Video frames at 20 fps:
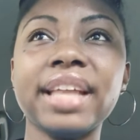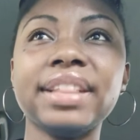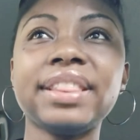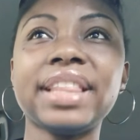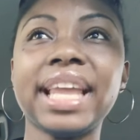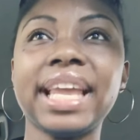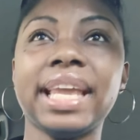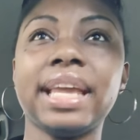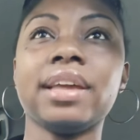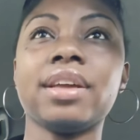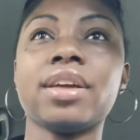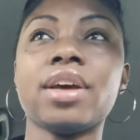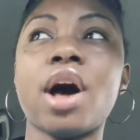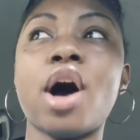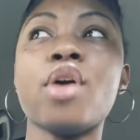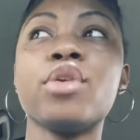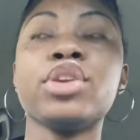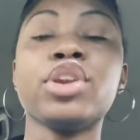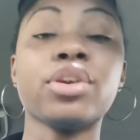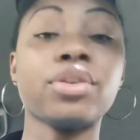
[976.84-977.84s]
think,
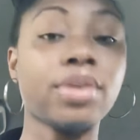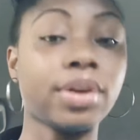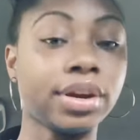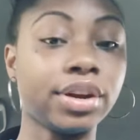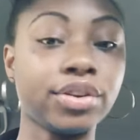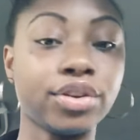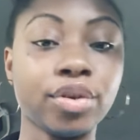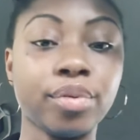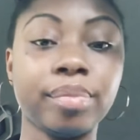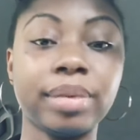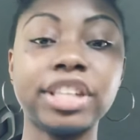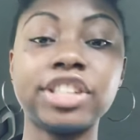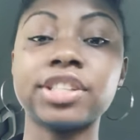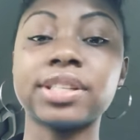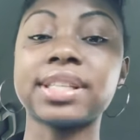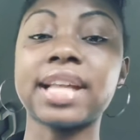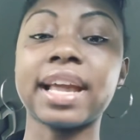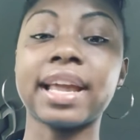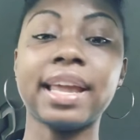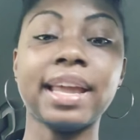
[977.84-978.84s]
you're going to do me
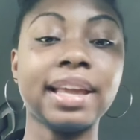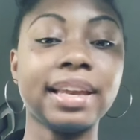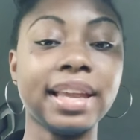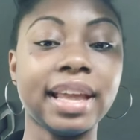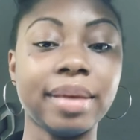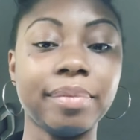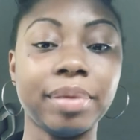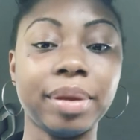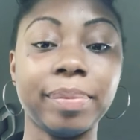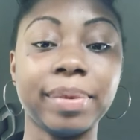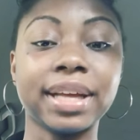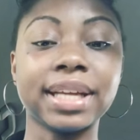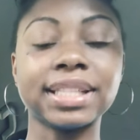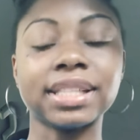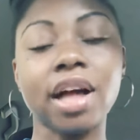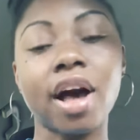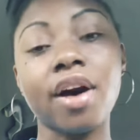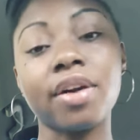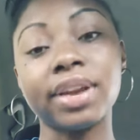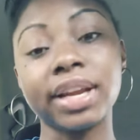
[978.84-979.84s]
just like he did me, because
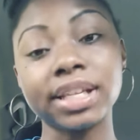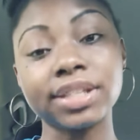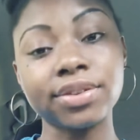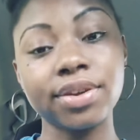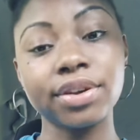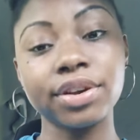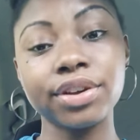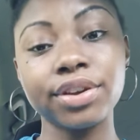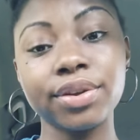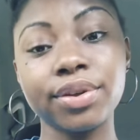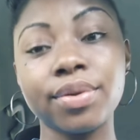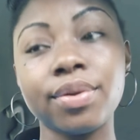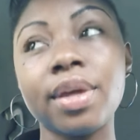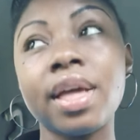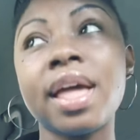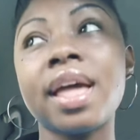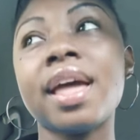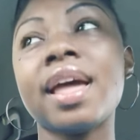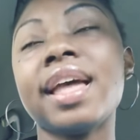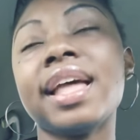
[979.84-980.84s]
all that's going to do
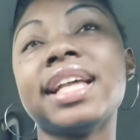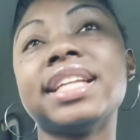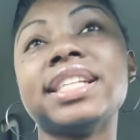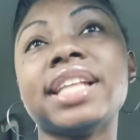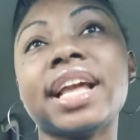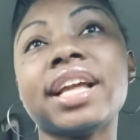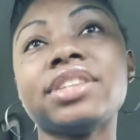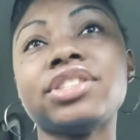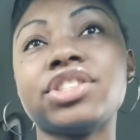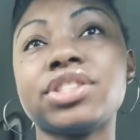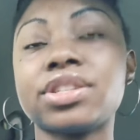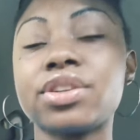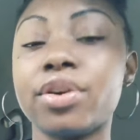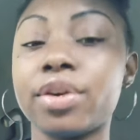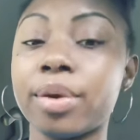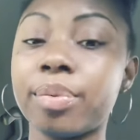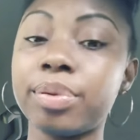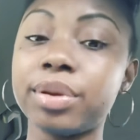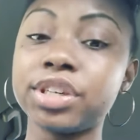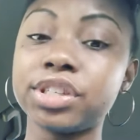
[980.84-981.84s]
is that just
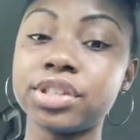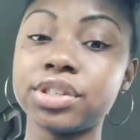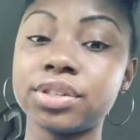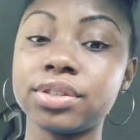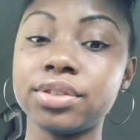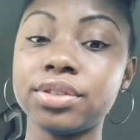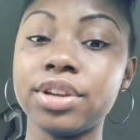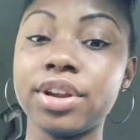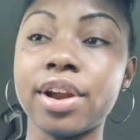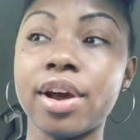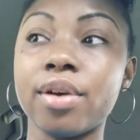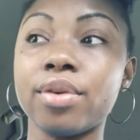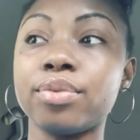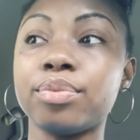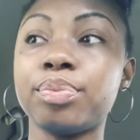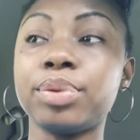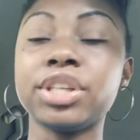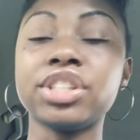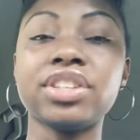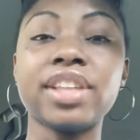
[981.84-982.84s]
going to push
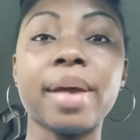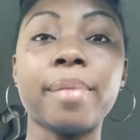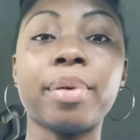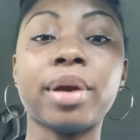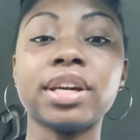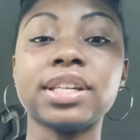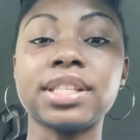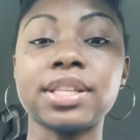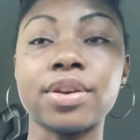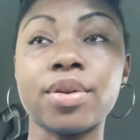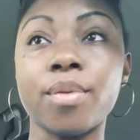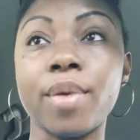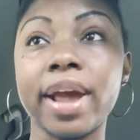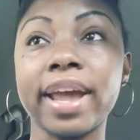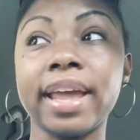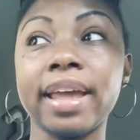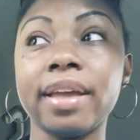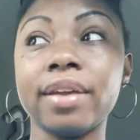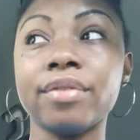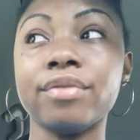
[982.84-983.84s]
that person
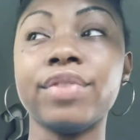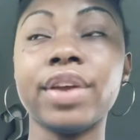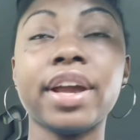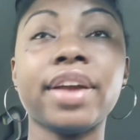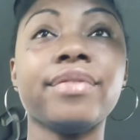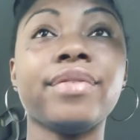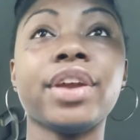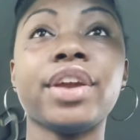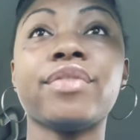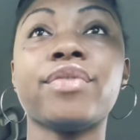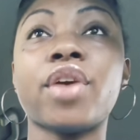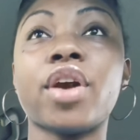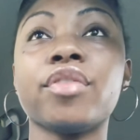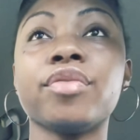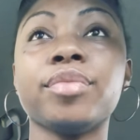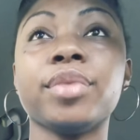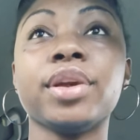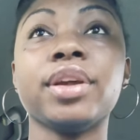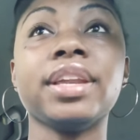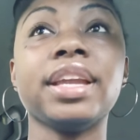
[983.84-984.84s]
away very, very far
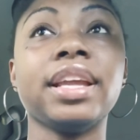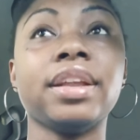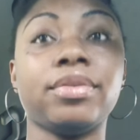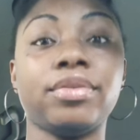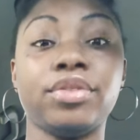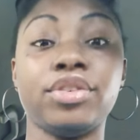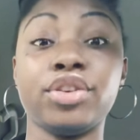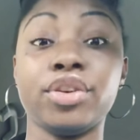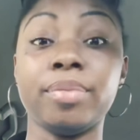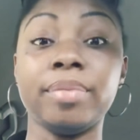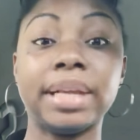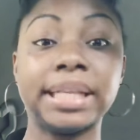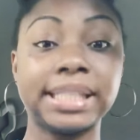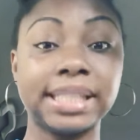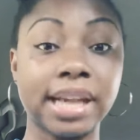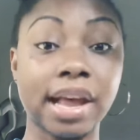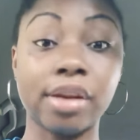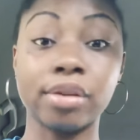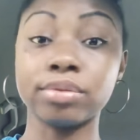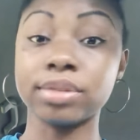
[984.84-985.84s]
from you, and then you're
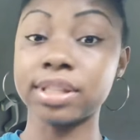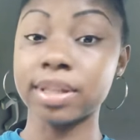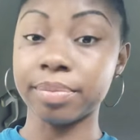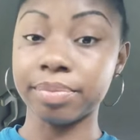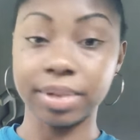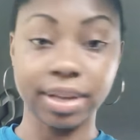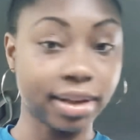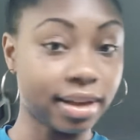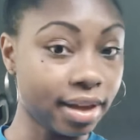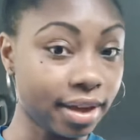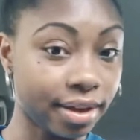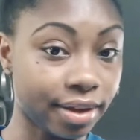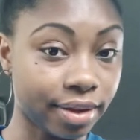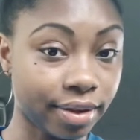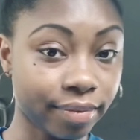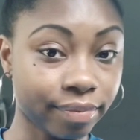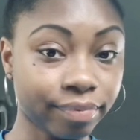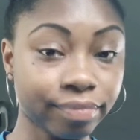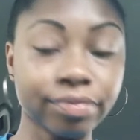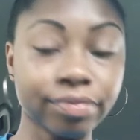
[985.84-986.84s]
missing out on something good.